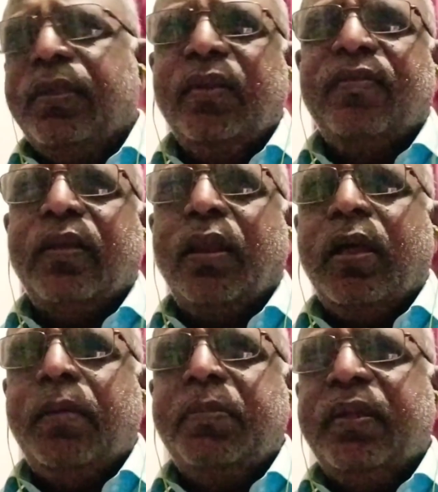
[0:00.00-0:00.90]
The
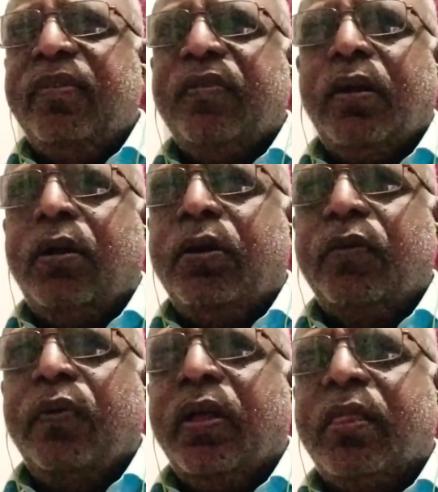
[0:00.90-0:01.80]
salon is
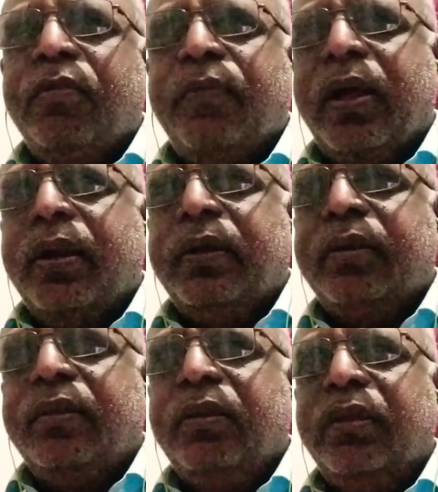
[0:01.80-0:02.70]
hard as
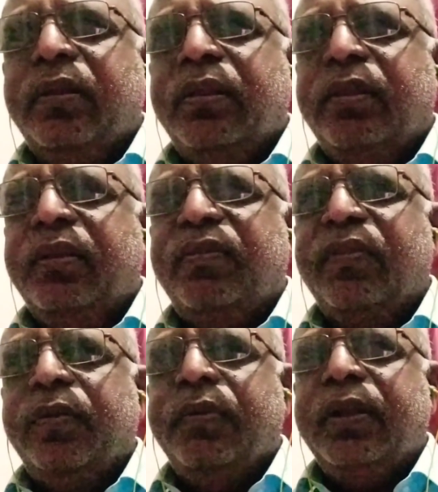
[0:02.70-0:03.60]
the
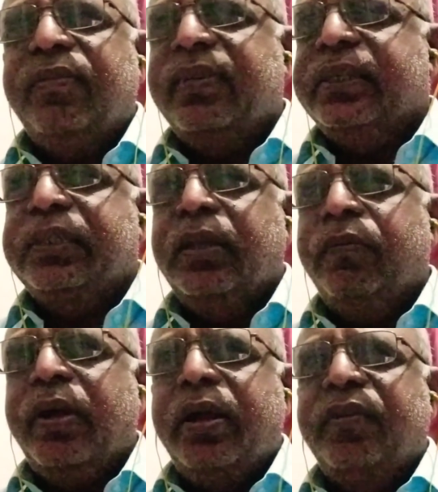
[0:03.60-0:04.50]
service she
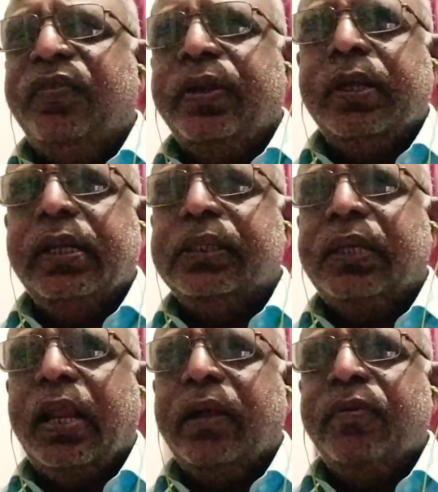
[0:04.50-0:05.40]
was
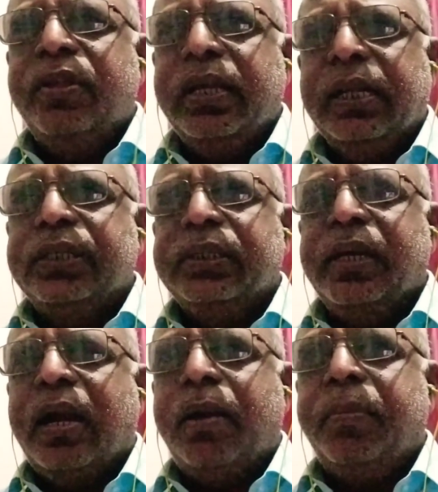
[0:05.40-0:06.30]
used to
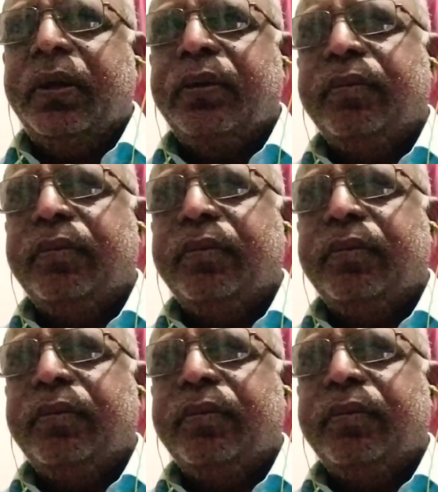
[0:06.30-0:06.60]
Mr.